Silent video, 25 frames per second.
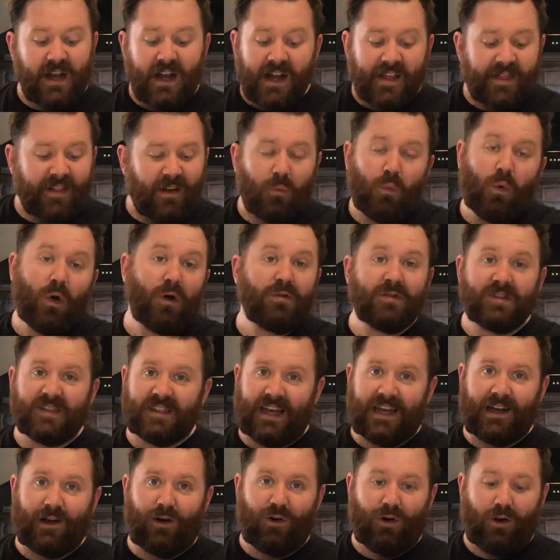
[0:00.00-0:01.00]
They won't
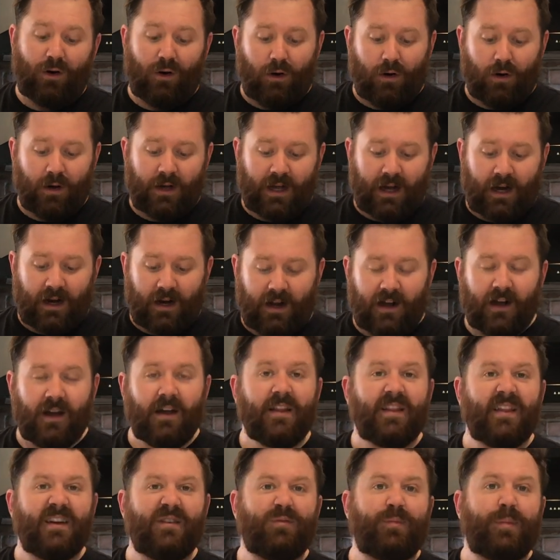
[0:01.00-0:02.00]
take on a lot of colour.
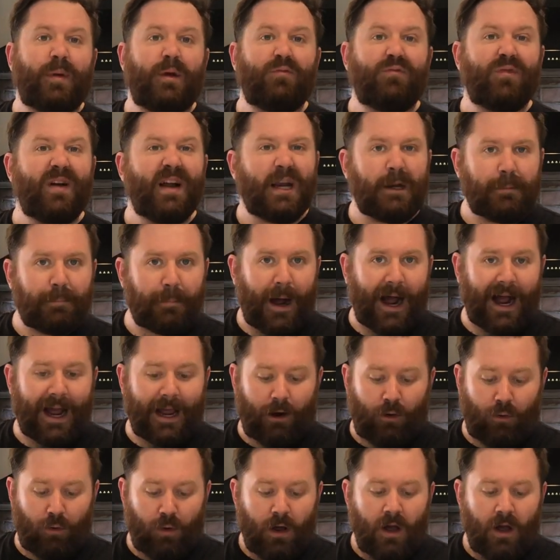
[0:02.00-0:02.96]
It will be really pale.